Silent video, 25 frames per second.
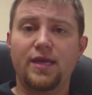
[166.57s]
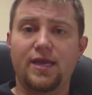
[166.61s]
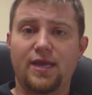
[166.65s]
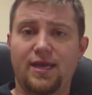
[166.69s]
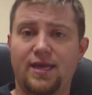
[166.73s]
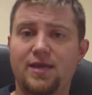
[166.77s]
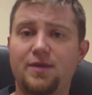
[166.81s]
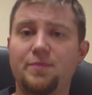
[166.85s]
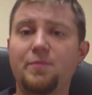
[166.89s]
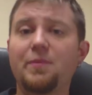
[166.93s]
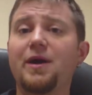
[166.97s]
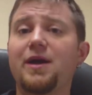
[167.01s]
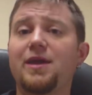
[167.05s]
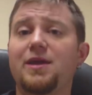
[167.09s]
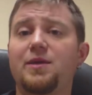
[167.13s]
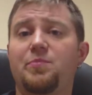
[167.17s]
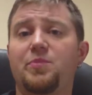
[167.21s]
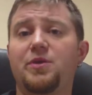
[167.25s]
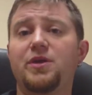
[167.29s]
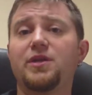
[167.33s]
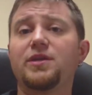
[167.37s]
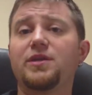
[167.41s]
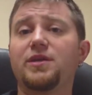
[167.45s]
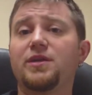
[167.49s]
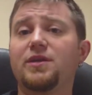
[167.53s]
In my
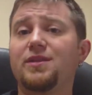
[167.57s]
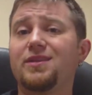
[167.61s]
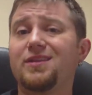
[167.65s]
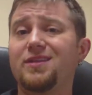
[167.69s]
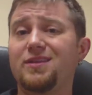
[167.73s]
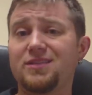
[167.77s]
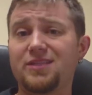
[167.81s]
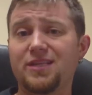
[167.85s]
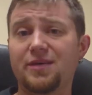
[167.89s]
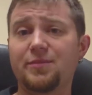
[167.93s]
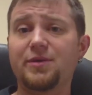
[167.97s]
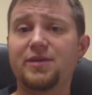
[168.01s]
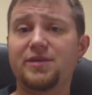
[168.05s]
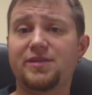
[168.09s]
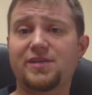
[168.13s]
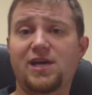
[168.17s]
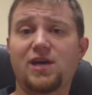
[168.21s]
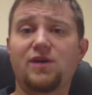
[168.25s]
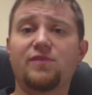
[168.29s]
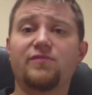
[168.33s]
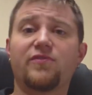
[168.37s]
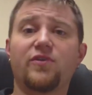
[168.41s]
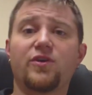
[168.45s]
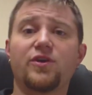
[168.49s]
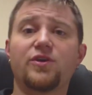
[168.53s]
opinion, the limit to
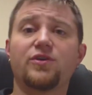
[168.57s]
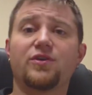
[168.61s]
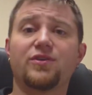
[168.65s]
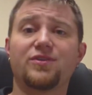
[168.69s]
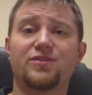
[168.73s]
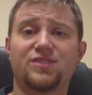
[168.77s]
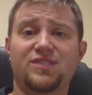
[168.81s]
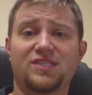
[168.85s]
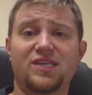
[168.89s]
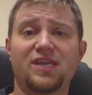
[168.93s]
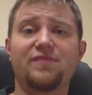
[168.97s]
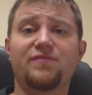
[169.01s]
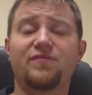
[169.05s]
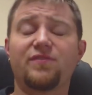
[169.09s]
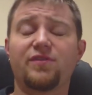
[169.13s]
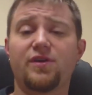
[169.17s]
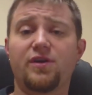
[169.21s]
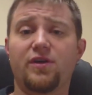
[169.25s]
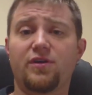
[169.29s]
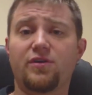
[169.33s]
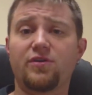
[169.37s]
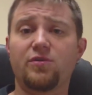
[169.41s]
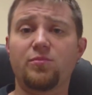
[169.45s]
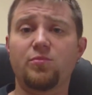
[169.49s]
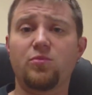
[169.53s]
how far you can safely
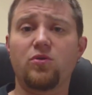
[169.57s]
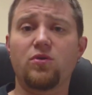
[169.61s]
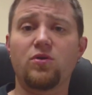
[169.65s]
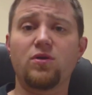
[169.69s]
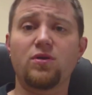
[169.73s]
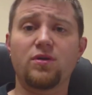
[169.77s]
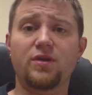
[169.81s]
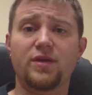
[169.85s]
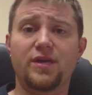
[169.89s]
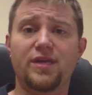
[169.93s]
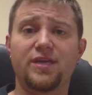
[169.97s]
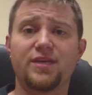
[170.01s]
underbore